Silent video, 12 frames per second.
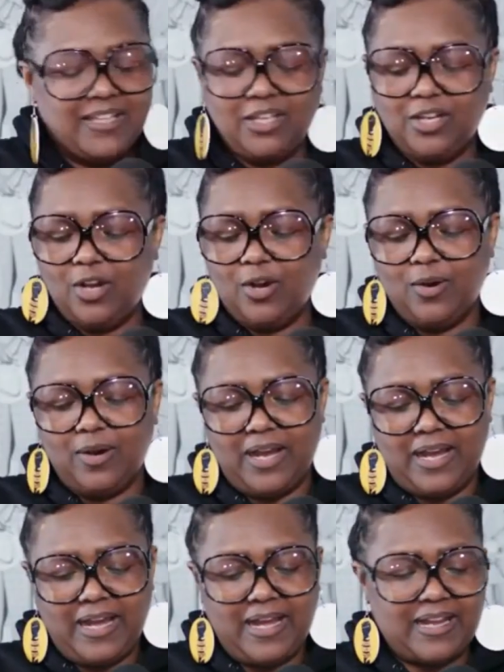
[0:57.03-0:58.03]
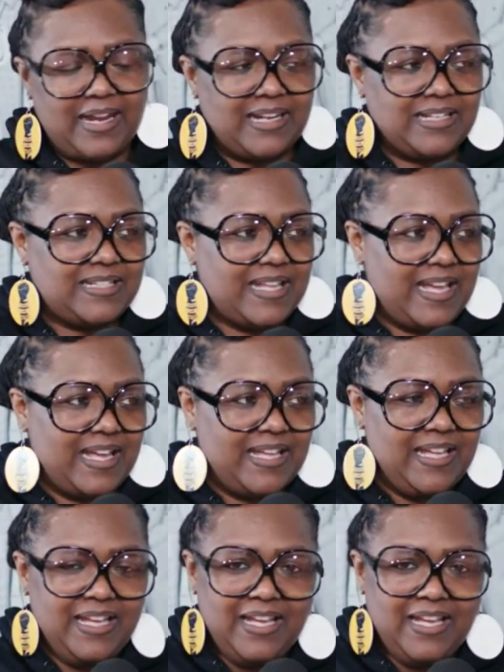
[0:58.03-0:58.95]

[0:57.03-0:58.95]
You know, I gotta say,